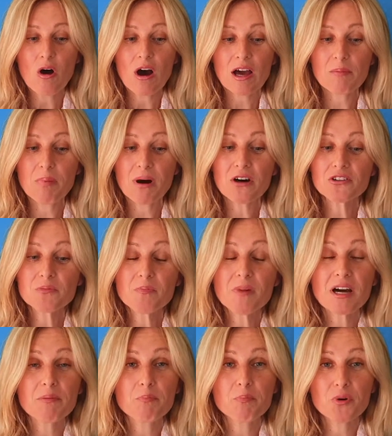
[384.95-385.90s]
About
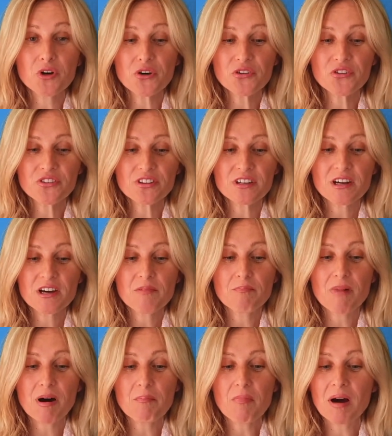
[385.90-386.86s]
my birth,
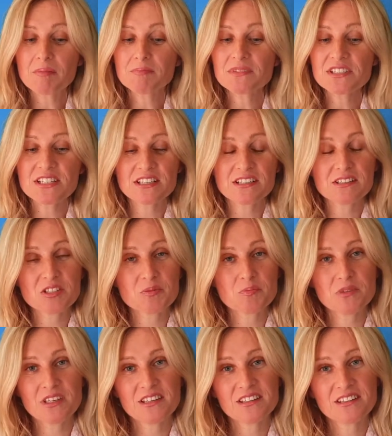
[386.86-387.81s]
my mom tells
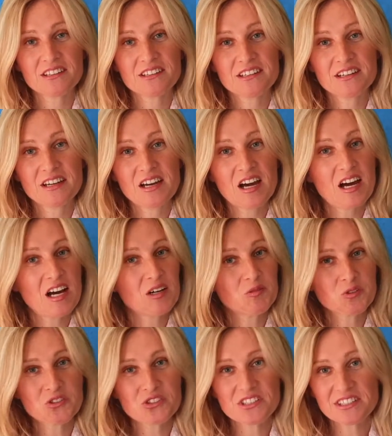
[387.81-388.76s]
me I
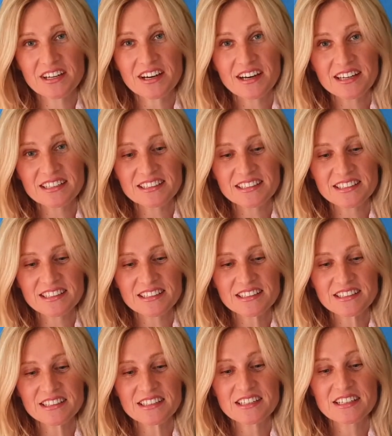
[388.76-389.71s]
was tiny,